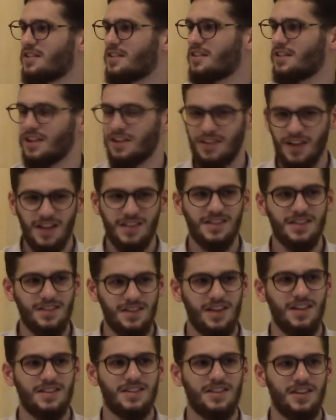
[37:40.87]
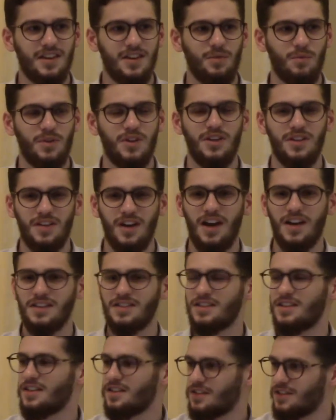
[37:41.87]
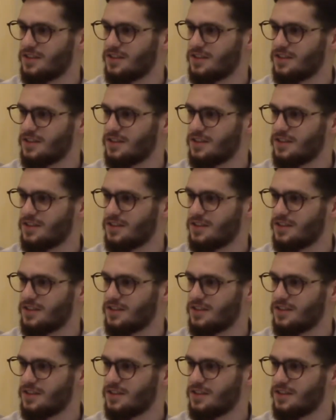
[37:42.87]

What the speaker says: Like that's the incident when he dies.